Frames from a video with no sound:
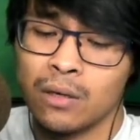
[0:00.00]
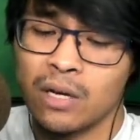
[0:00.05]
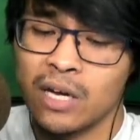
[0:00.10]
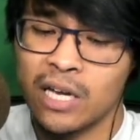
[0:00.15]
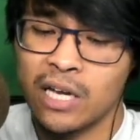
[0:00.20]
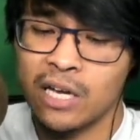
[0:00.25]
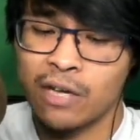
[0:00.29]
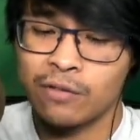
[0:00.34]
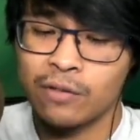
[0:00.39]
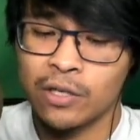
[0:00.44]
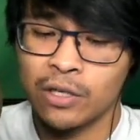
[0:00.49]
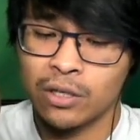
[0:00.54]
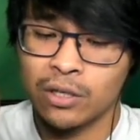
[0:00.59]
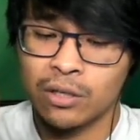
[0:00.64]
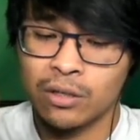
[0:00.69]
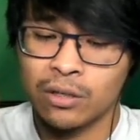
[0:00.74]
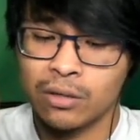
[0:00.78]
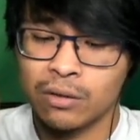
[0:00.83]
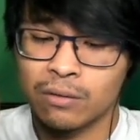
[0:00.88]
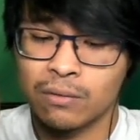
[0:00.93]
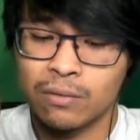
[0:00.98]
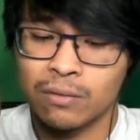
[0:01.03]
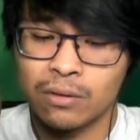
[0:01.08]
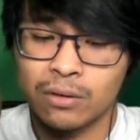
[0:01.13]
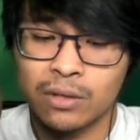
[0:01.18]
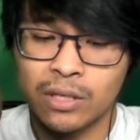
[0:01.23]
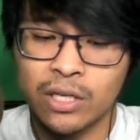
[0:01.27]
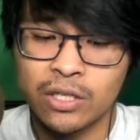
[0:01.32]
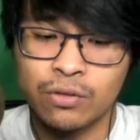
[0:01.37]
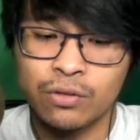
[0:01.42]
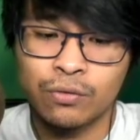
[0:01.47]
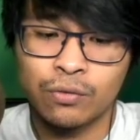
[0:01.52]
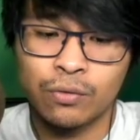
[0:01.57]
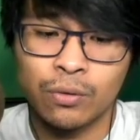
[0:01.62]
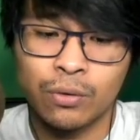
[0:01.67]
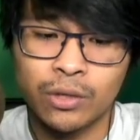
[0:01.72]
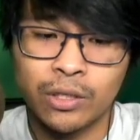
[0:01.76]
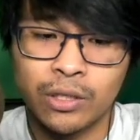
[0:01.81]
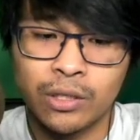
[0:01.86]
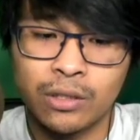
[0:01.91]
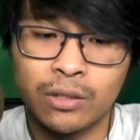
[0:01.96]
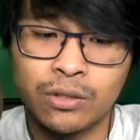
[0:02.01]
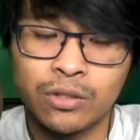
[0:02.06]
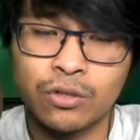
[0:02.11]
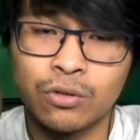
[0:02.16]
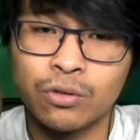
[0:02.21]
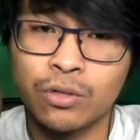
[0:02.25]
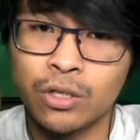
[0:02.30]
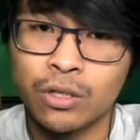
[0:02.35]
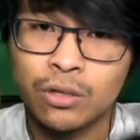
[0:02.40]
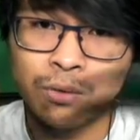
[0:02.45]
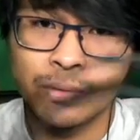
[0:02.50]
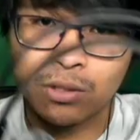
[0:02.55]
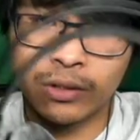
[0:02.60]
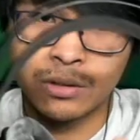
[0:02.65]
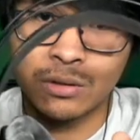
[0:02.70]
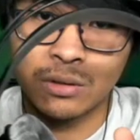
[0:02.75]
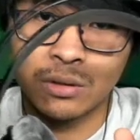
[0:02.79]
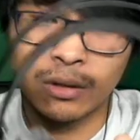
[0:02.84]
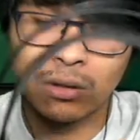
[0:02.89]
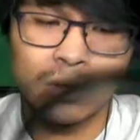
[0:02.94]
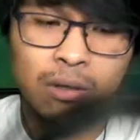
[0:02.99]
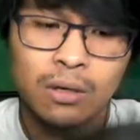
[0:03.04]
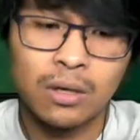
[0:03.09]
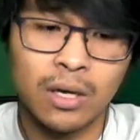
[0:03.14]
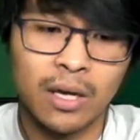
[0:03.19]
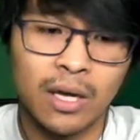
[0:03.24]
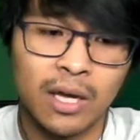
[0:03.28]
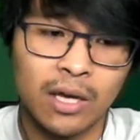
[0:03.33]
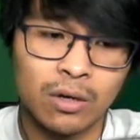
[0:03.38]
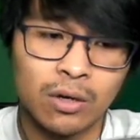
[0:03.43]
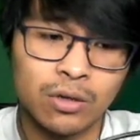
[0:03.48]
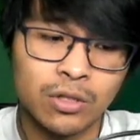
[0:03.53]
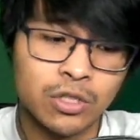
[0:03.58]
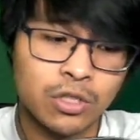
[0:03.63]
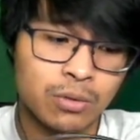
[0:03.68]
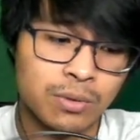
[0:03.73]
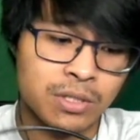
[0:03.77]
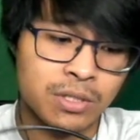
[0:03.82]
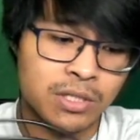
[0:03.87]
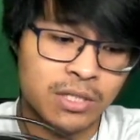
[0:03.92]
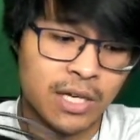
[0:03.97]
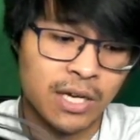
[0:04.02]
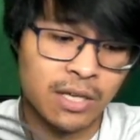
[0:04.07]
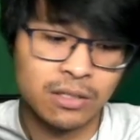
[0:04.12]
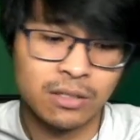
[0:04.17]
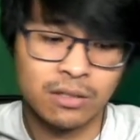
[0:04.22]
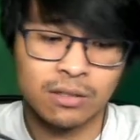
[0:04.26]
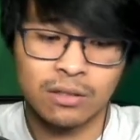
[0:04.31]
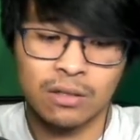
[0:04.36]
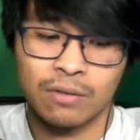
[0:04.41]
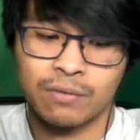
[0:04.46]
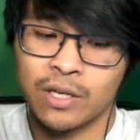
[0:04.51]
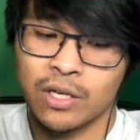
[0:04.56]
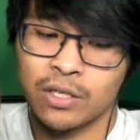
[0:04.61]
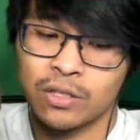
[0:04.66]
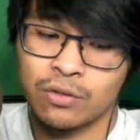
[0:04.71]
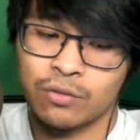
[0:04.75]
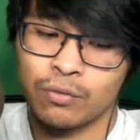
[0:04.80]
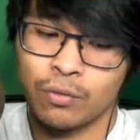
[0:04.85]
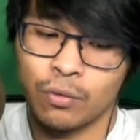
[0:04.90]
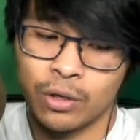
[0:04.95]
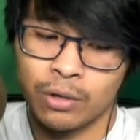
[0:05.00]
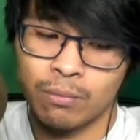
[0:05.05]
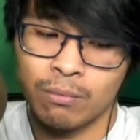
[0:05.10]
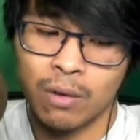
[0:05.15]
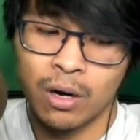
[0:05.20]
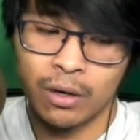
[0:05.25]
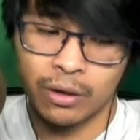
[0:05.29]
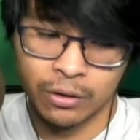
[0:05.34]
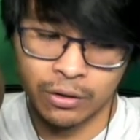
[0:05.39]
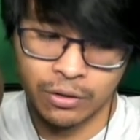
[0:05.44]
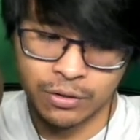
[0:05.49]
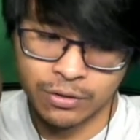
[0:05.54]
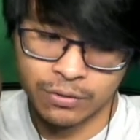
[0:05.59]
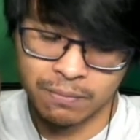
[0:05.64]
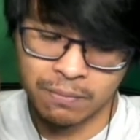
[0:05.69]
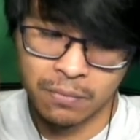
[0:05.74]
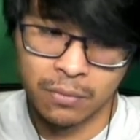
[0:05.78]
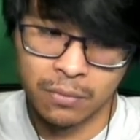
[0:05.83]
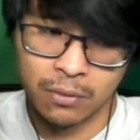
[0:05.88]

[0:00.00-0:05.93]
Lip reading: I have here K240 Studios and also a set of K240 monitors.